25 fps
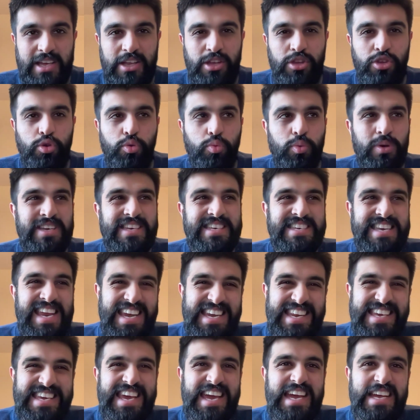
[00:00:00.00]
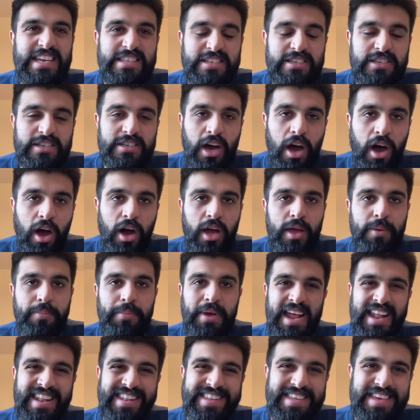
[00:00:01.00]
you would dedicate the time
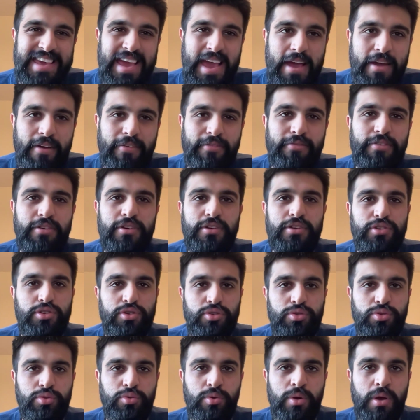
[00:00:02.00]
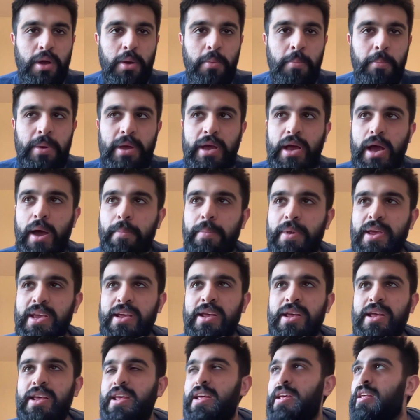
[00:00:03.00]
and the effort to becoming